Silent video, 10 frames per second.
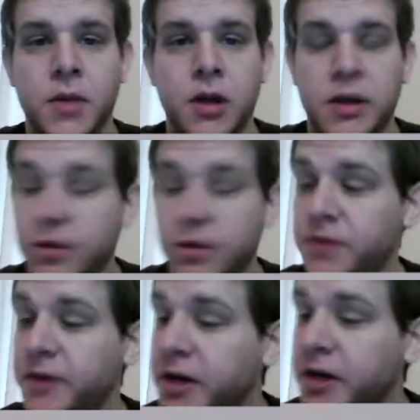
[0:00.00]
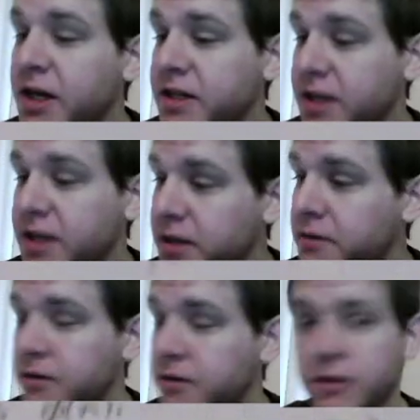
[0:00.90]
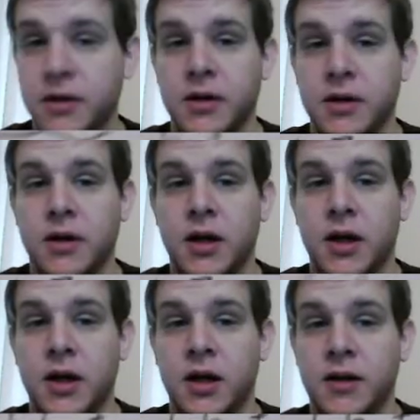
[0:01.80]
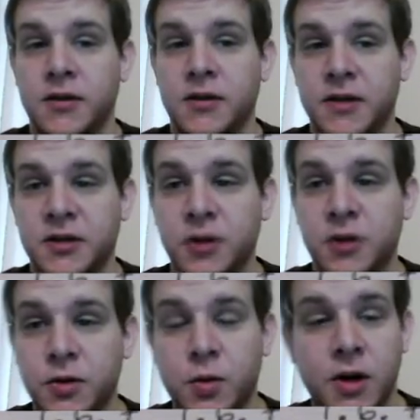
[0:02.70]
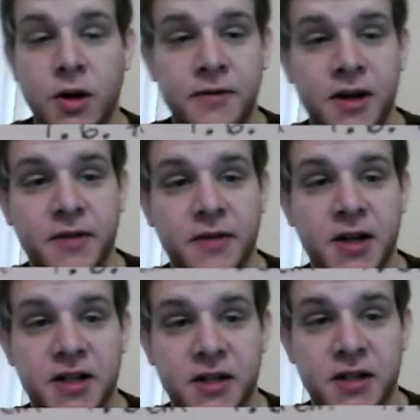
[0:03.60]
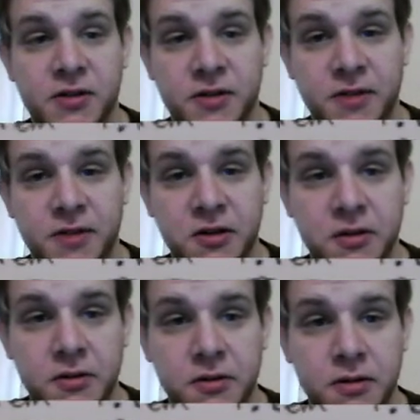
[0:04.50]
So it's a very nice thing. It shows why phi of n is an interesting function